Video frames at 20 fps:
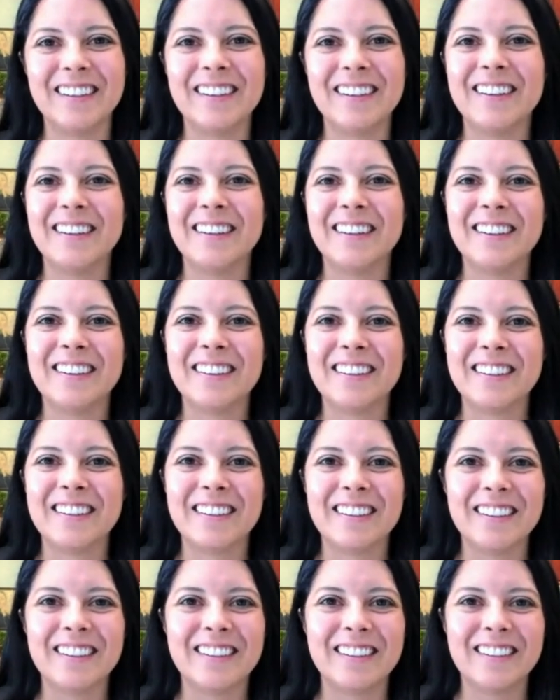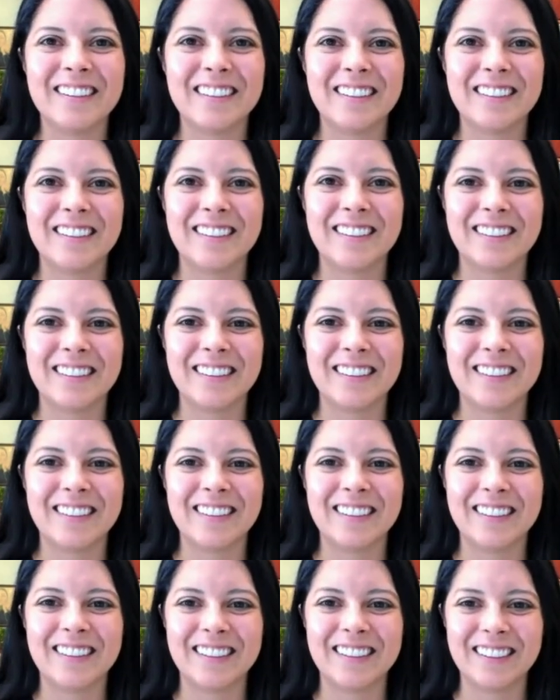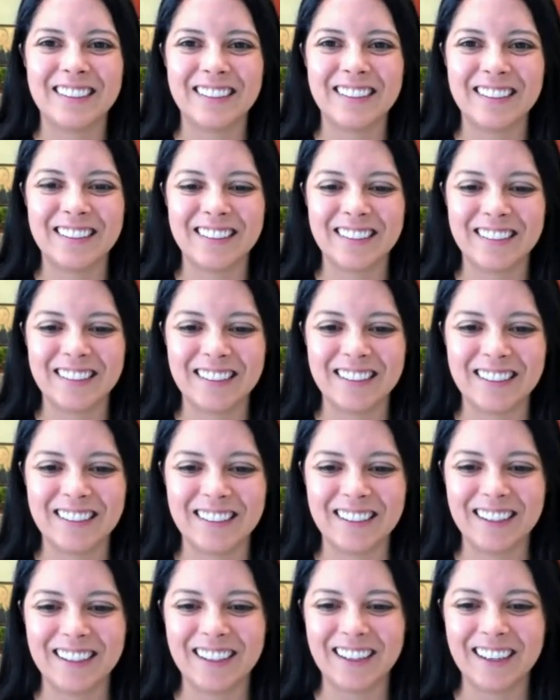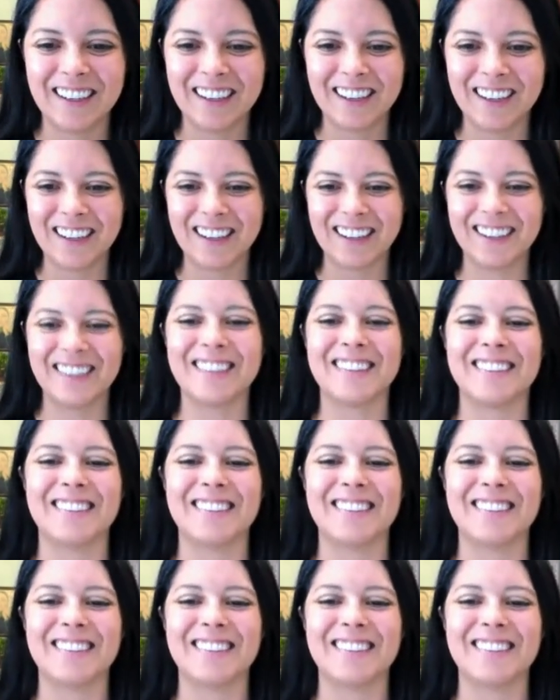No words are spoken by the person on screen.